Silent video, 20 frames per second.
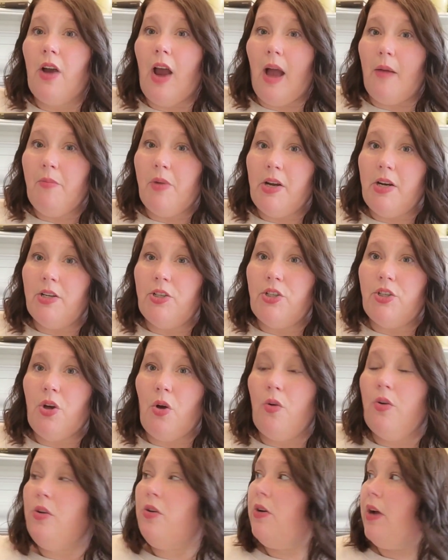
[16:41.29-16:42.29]
I'm going to
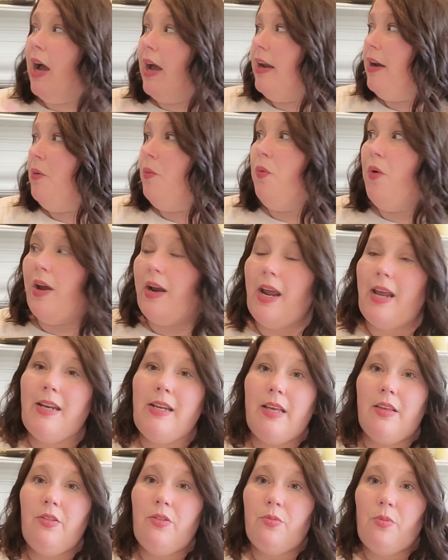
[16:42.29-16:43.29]
show you kind of what I
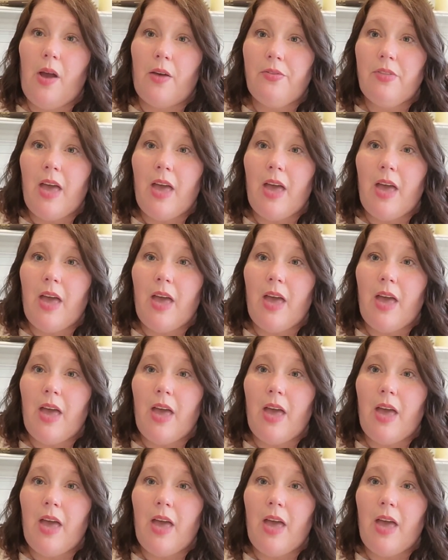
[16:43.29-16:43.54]
did throughout